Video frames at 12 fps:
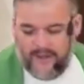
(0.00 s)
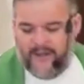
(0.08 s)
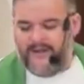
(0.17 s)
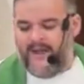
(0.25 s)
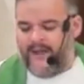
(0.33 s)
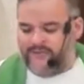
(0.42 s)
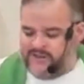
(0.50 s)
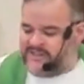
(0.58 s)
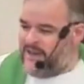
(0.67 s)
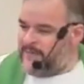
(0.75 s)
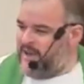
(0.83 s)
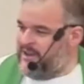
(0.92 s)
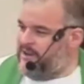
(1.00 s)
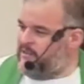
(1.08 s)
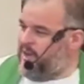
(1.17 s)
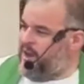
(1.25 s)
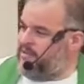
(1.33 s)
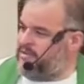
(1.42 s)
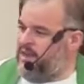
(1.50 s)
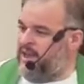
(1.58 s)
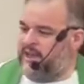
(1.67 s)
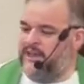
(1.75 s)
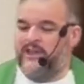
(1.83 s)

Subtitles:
And every time I hear that, I think,